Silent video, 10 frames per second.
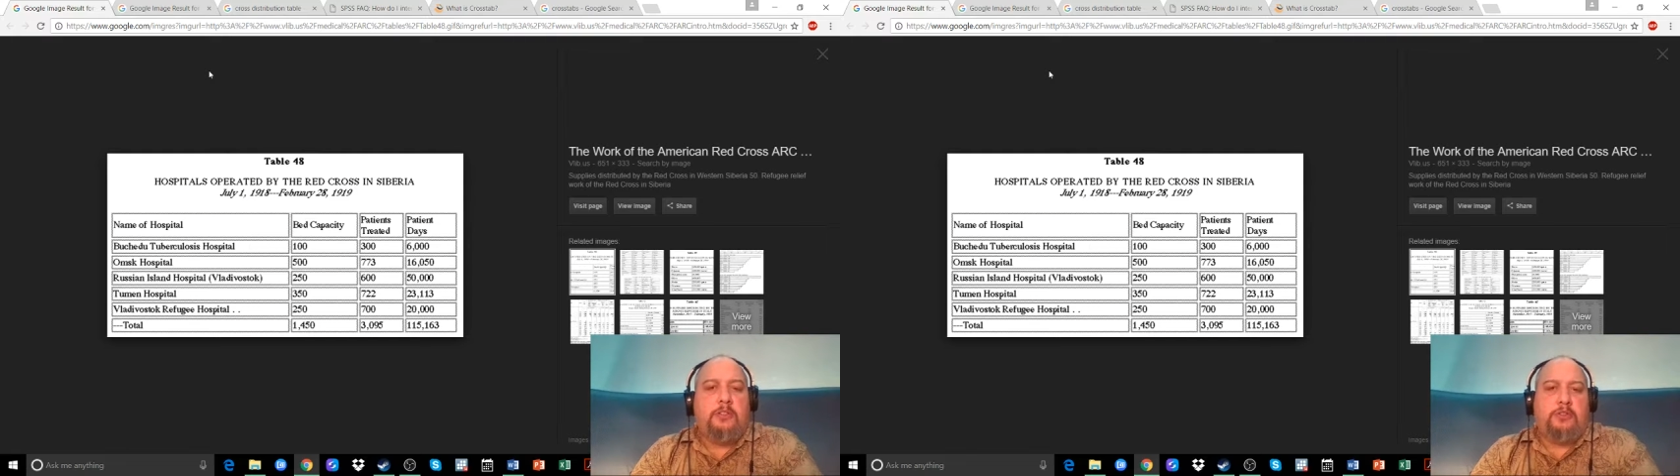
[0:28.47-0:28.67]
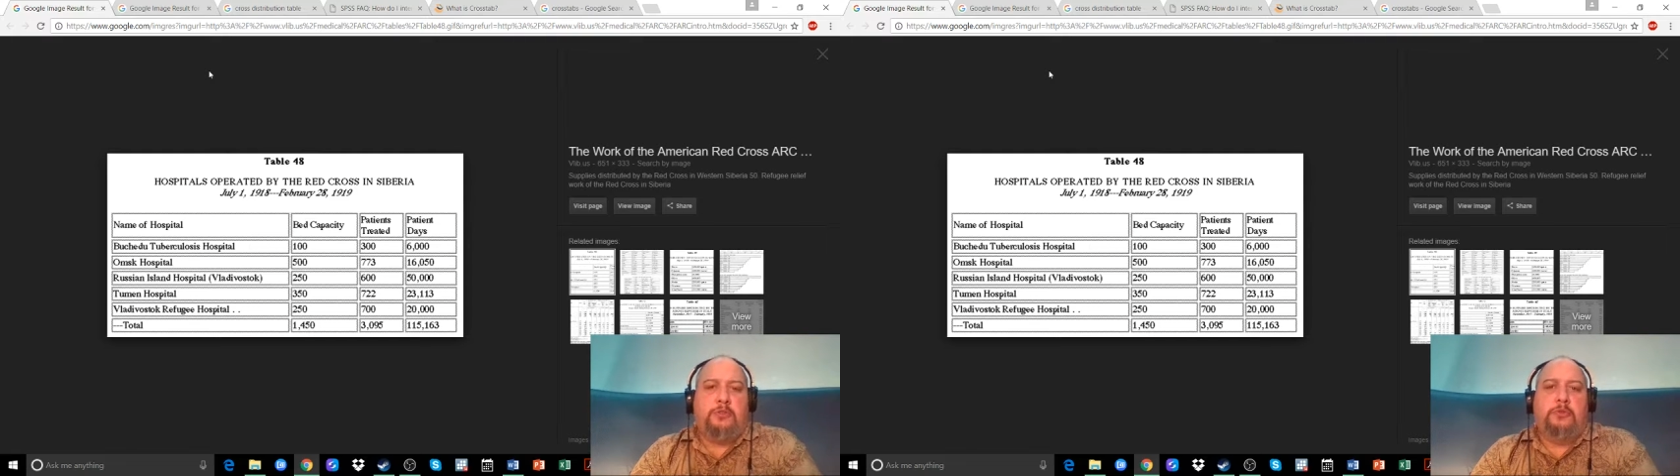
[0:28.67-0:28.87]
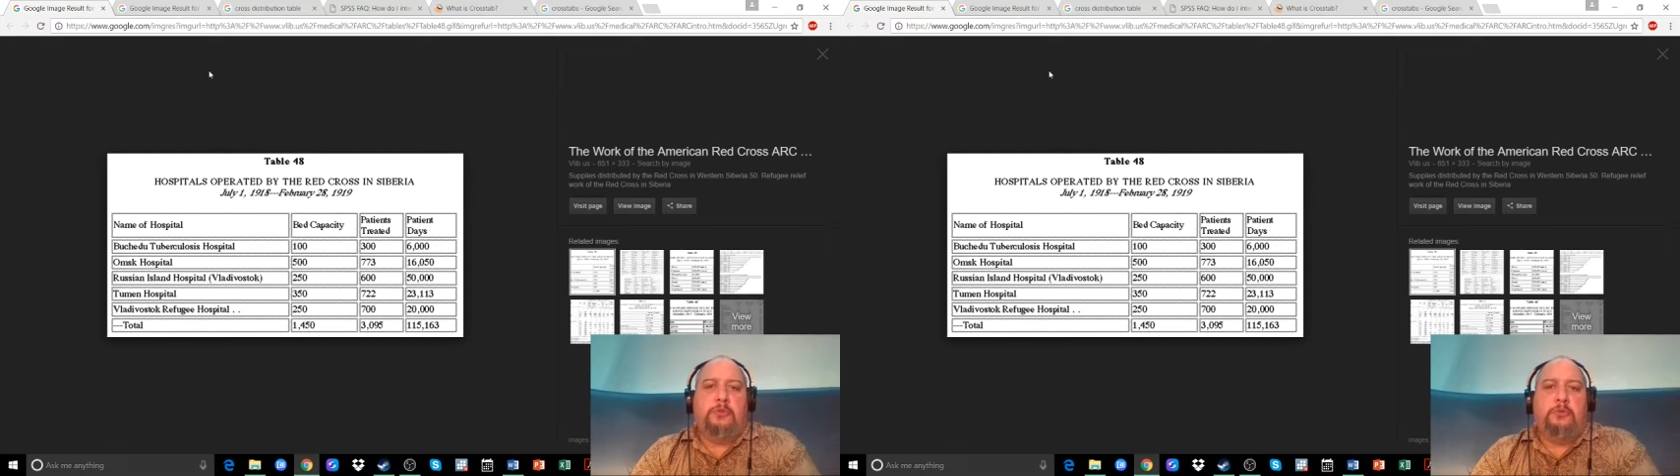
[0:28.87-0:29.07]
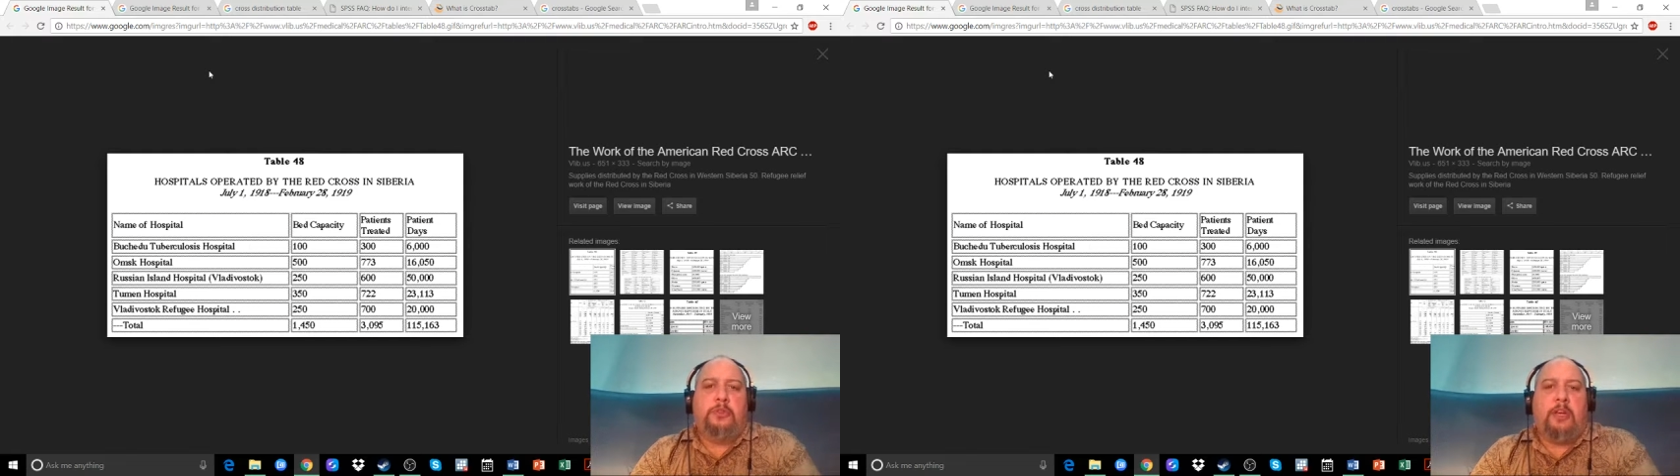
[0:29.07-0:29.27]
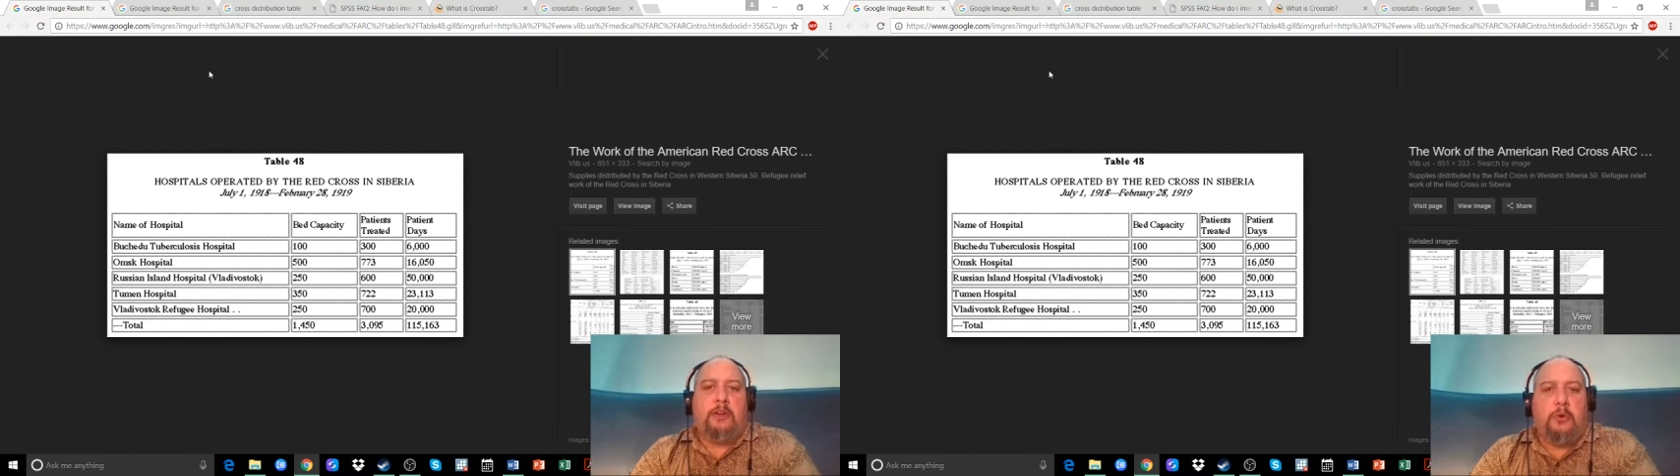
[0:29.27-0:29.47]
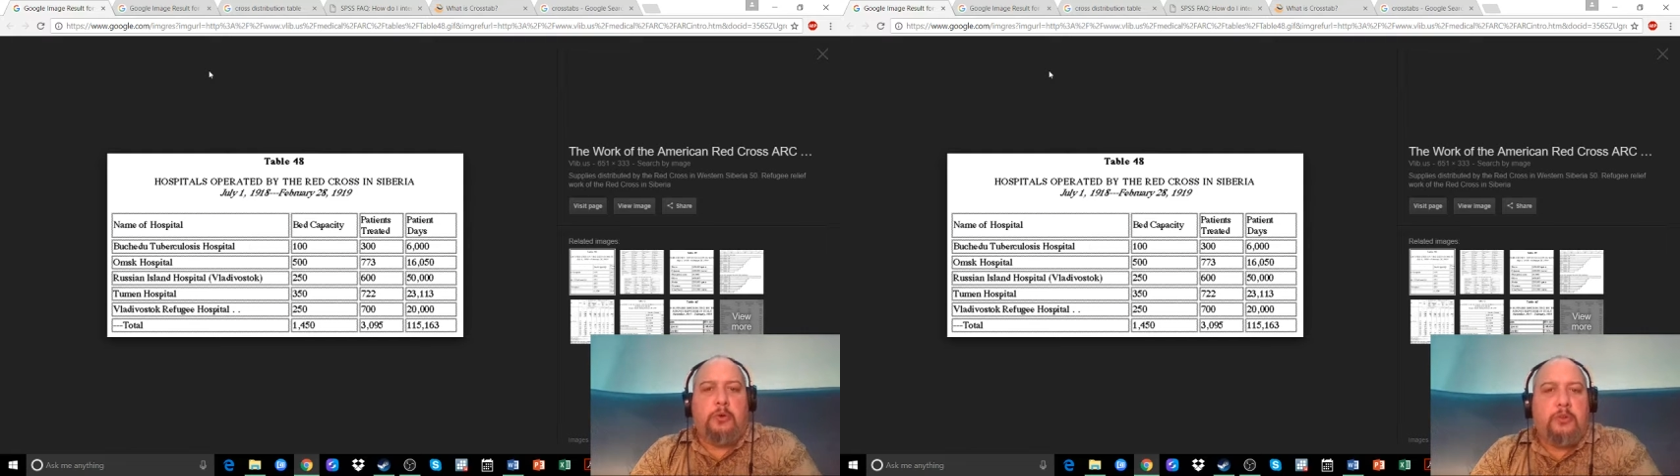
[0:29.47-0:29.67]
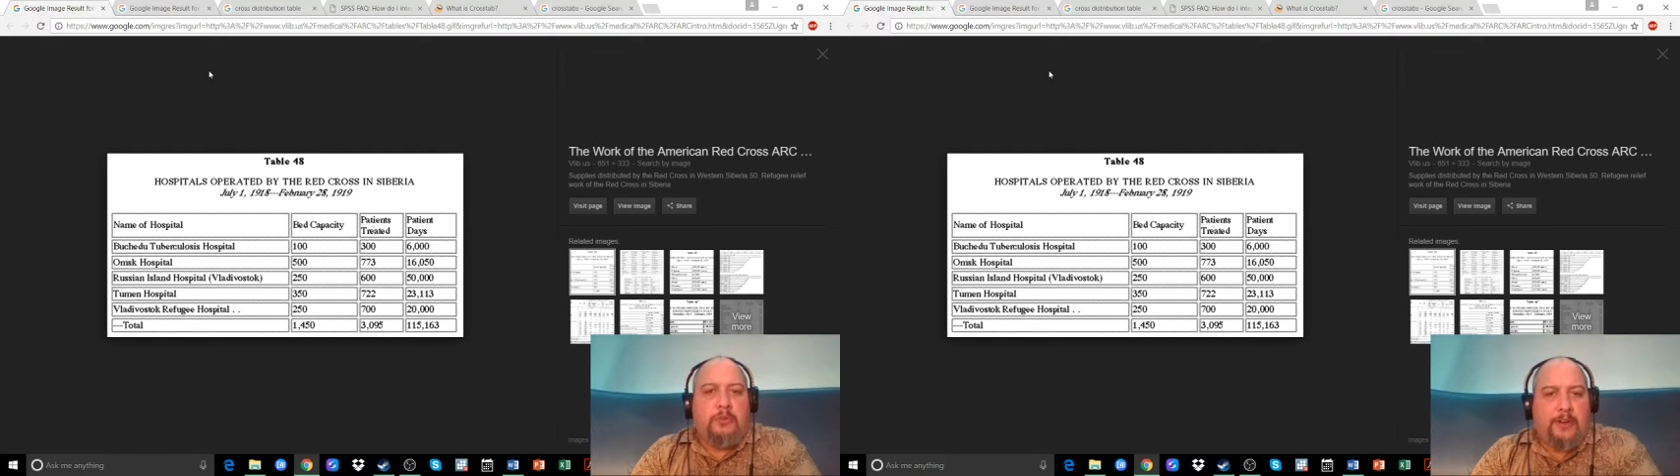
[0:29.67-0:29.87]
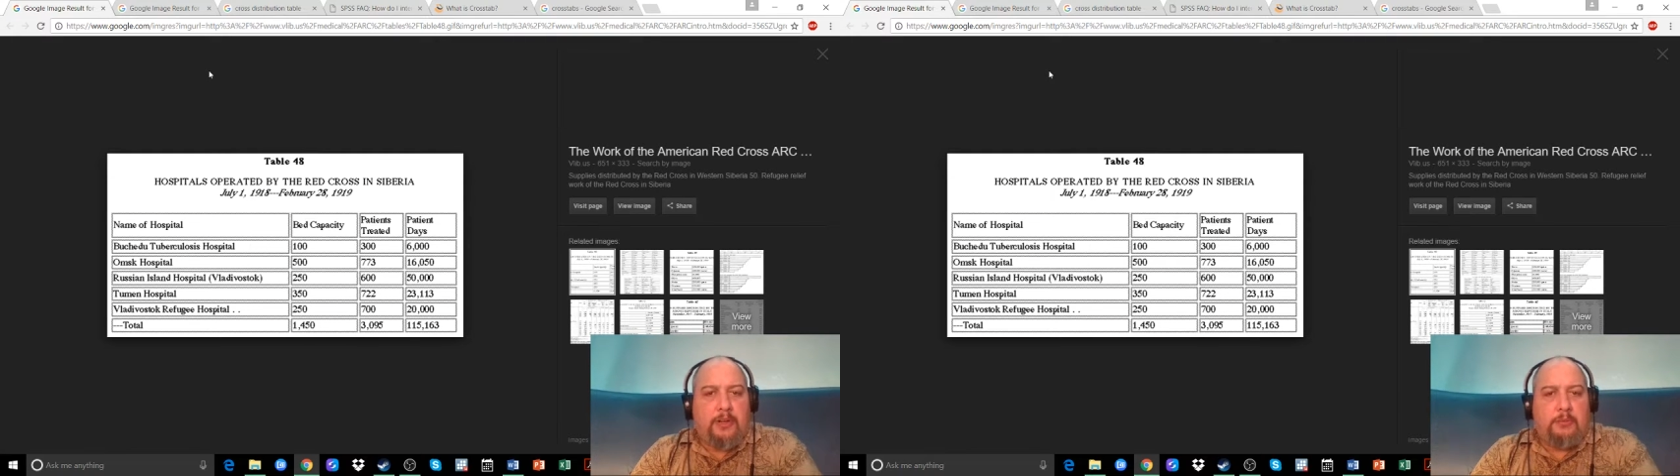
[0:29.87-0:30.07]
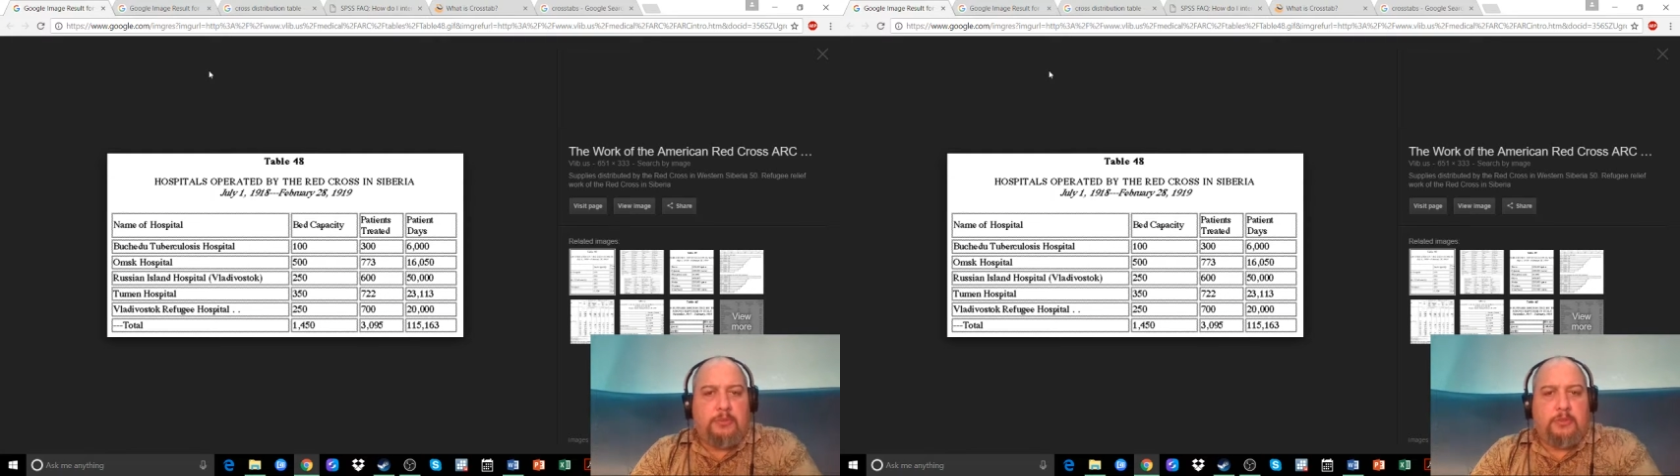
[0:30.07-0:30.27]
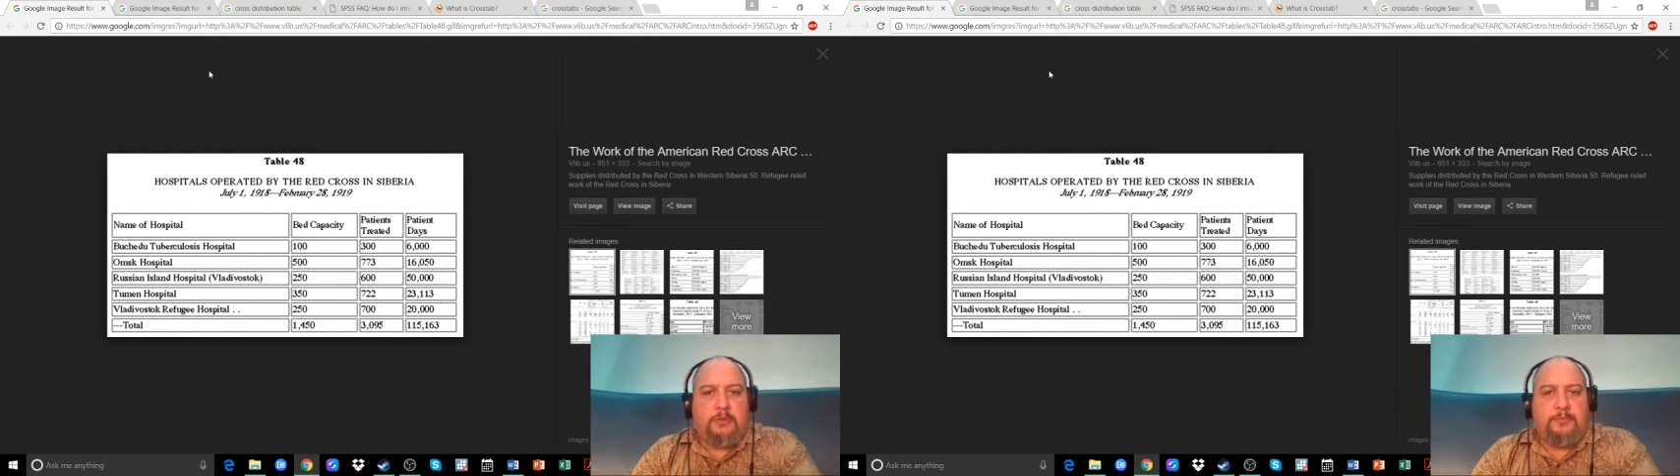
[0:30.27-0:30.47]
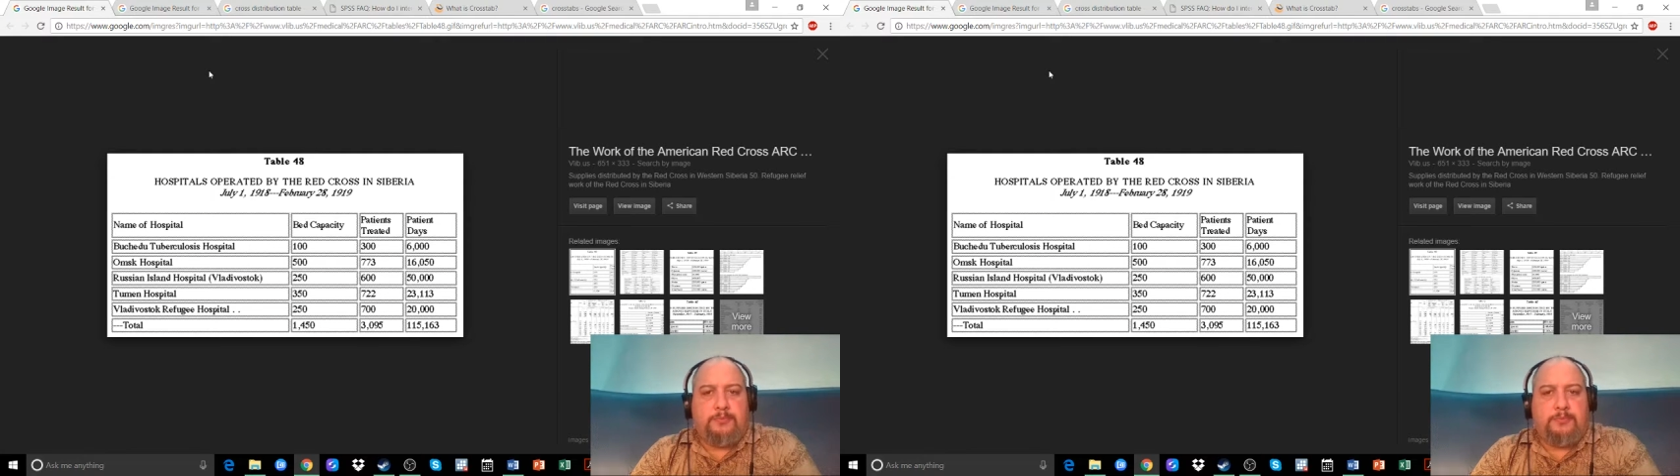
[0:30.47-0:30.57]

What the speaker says: two categorical variables.